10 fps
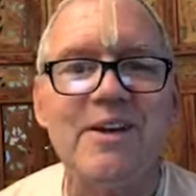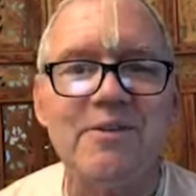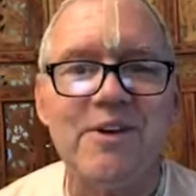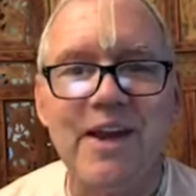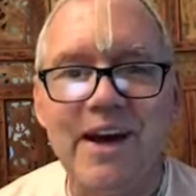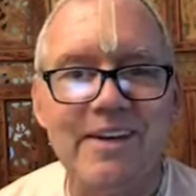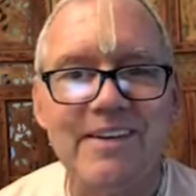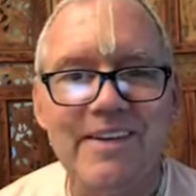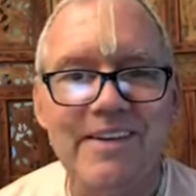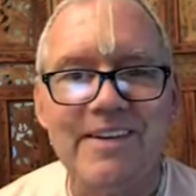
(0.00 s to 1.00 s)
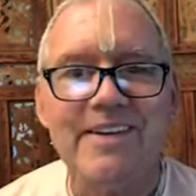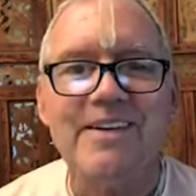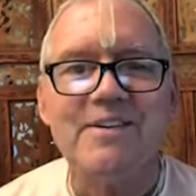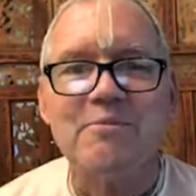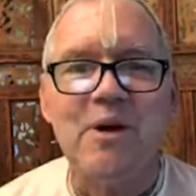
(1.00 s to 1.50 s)
Thank you for that
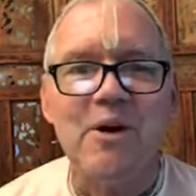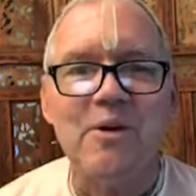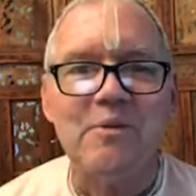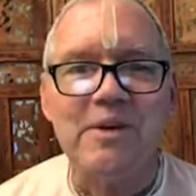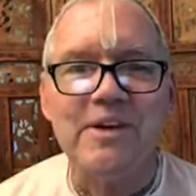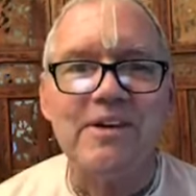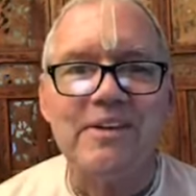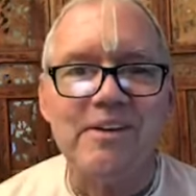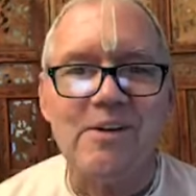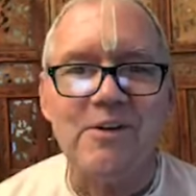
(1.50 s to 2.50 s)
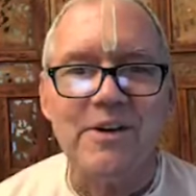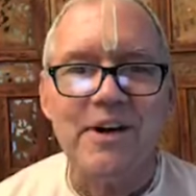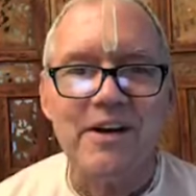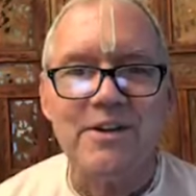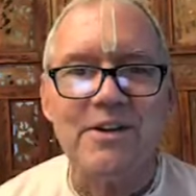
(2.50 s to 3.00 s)
tomorrow will be,
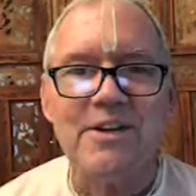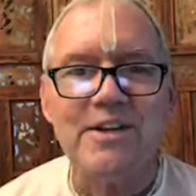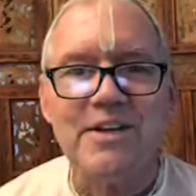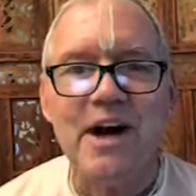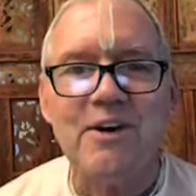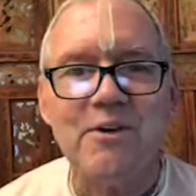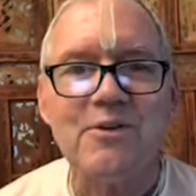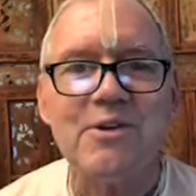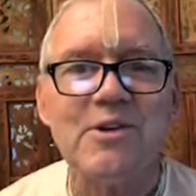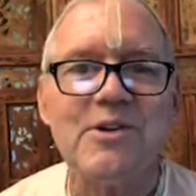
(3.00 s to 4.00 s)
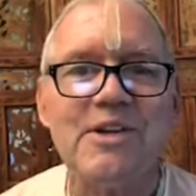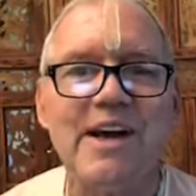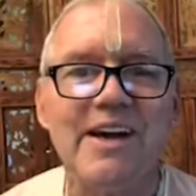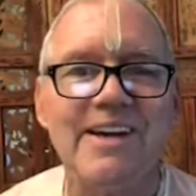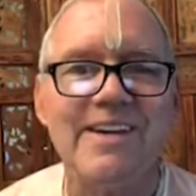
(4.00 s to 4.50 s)
according to Anjali, Taco
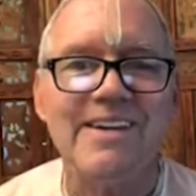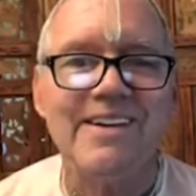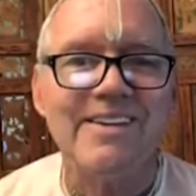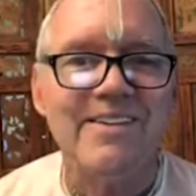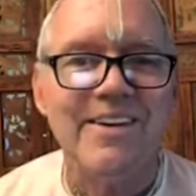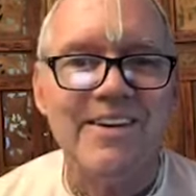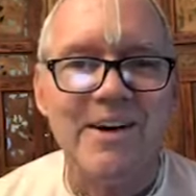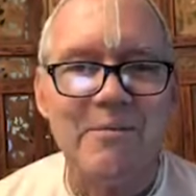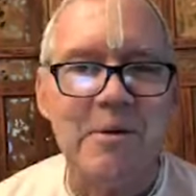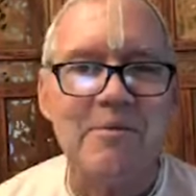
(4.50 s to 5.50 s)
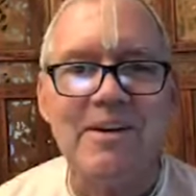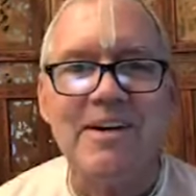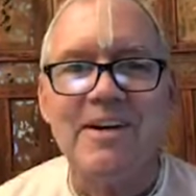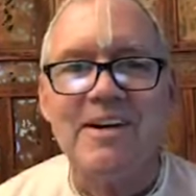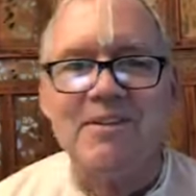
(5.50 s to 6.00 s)
Tuesday. You need to come up
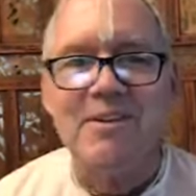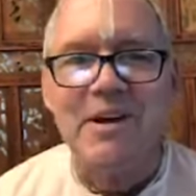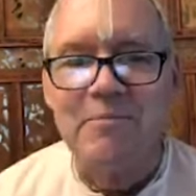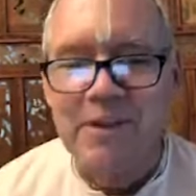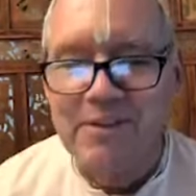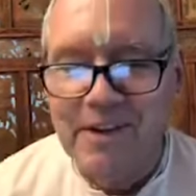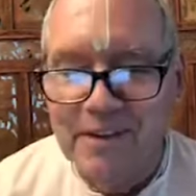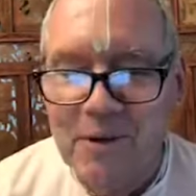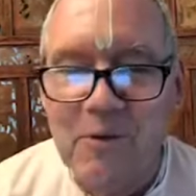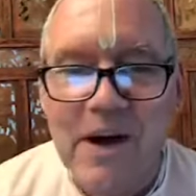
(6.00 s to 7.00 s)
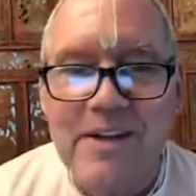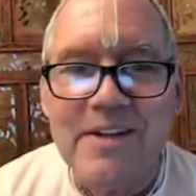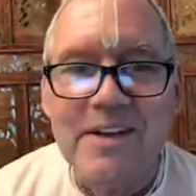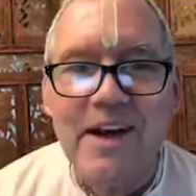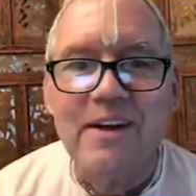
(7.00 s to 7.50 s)
for something for
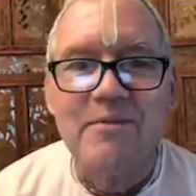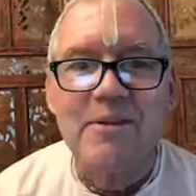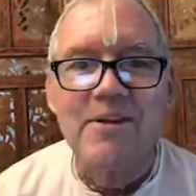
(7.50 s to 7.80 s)
Wednesday,